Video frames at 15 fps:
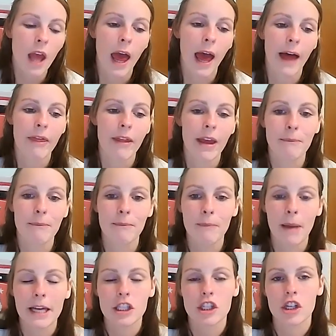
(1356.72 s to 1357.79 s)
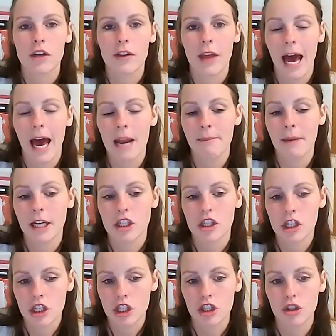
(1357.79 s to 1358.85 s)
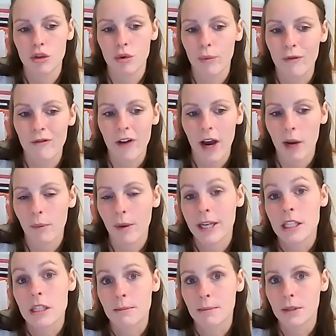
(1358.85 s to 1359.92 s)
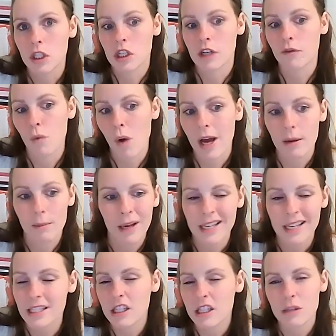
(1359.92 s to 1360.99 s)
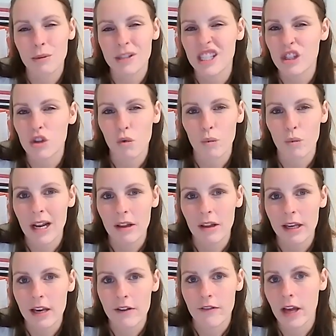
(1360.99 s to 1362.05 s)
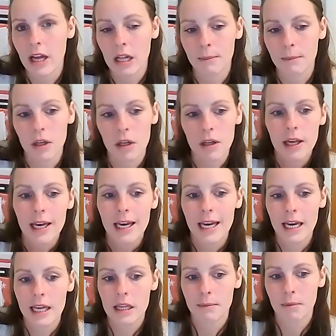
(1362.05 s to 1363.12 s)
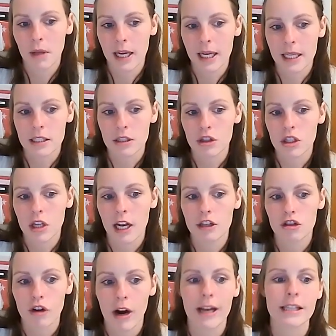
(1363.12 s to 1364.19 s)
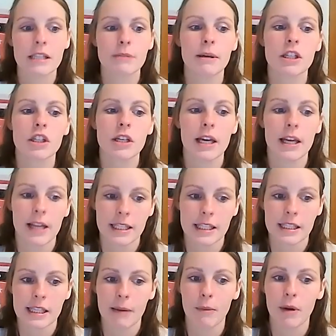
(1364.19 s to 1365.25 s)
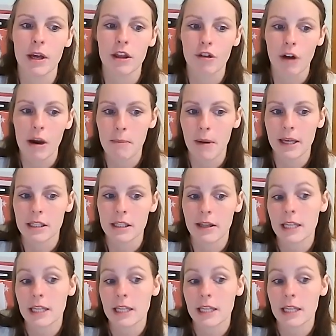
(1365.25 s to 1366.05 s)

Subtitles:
And they had to make sure to find ways to preserve water because it just wasn't so readily available in the plains. There was a lot of dryness, especially that's the same way with the Great Basin.